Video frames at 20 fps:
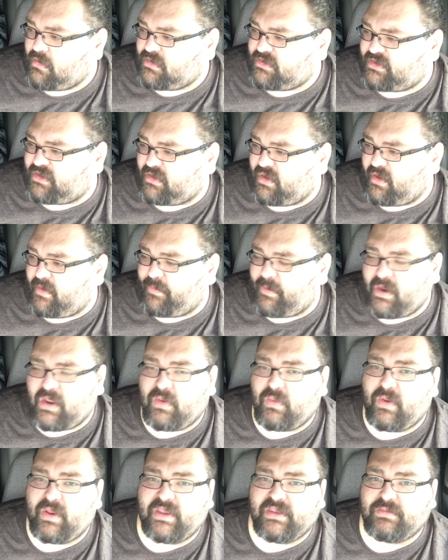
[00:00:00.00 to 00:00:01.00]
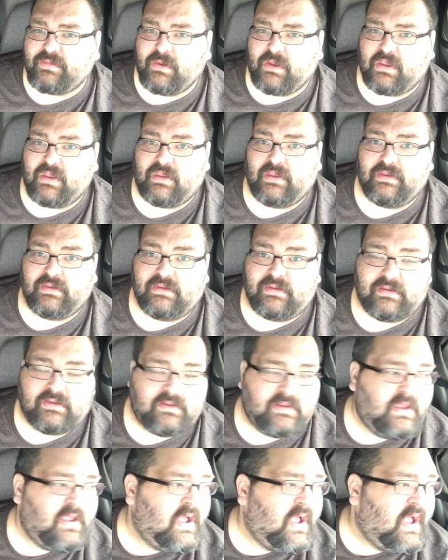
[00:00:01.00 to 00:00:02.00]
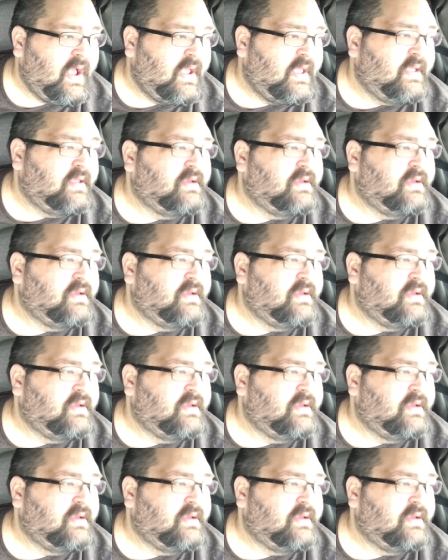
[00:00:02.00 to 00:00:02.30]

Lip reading: sleep anyways, because I